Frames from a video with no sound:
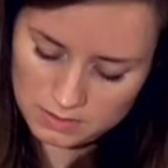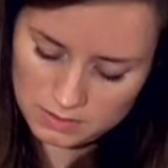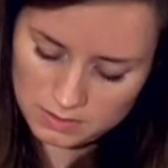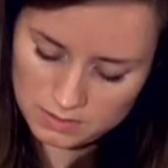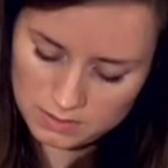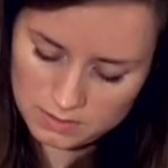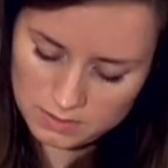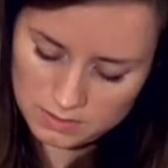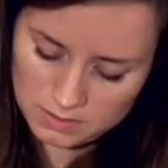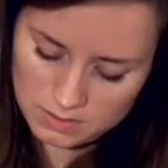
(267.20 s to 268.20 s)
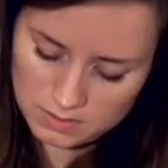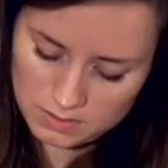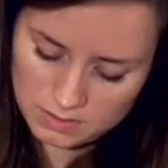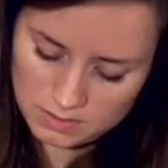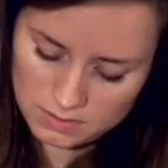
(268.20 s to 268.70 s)

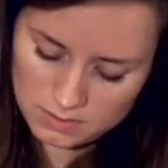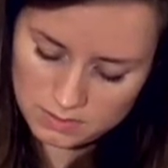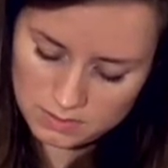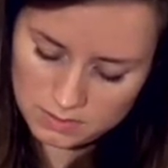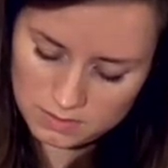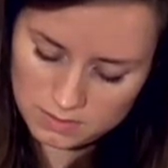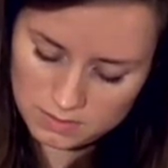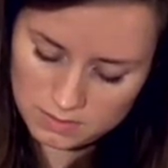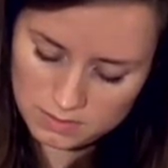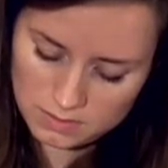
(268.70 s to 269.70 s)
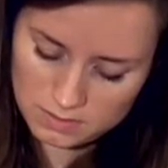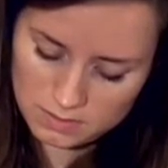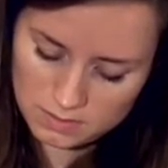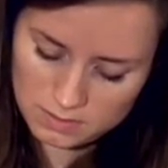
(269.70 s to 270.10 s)
(no one is talking)